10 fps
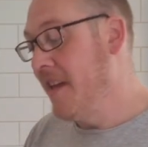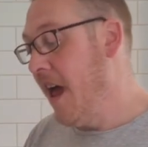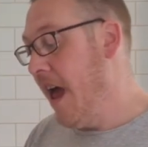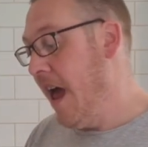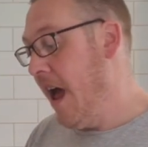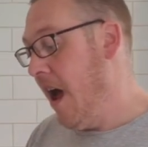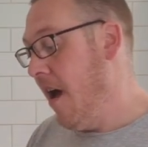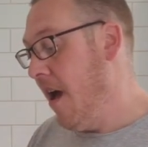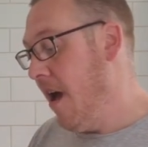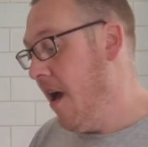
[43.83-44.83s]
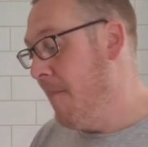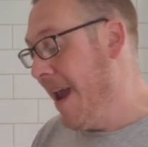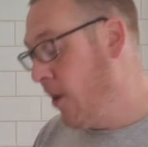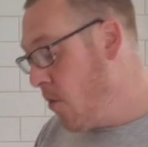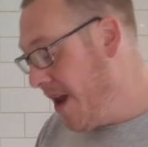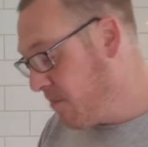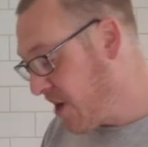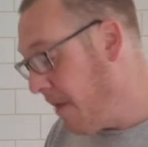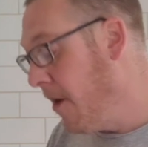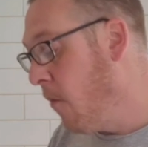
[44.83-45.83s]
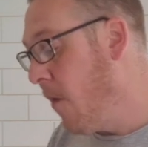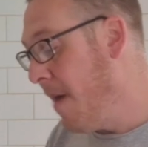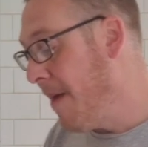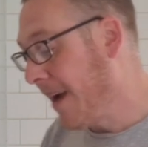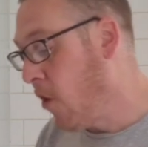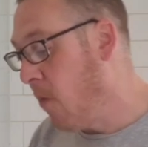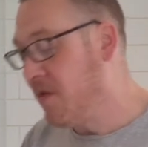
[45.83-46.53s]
uh, me and Lou nipped out and on way back home.